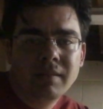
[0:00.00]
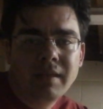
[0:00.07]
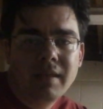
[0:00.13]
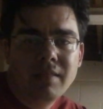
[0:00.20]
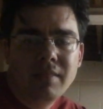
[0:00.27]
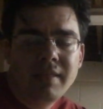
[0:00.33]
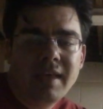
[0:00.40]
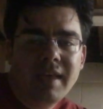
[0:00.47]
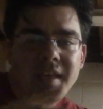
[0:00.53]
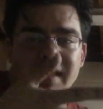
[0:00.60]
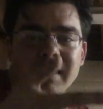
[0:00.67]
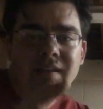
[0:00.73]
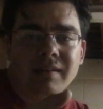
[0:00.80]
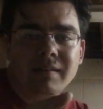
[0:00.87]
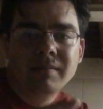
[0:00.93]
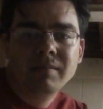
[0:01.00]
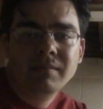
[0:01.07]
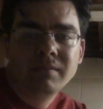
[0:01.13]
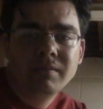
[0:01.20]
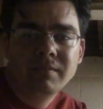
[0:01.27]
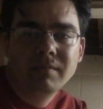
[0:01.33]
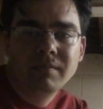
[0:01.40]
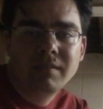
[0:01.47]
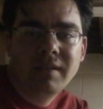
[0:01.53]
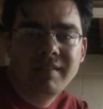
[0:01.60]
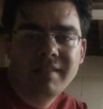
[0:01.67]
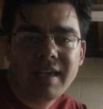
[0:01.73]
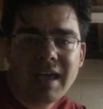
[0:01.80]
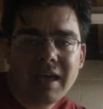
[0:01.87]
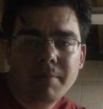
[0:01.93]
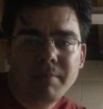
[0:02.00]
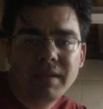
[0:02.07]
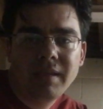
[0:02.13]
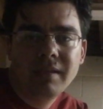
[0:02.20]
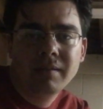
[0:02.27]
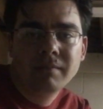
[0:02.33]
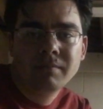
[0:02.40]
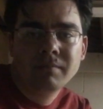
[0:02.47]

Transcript: and then it's happy.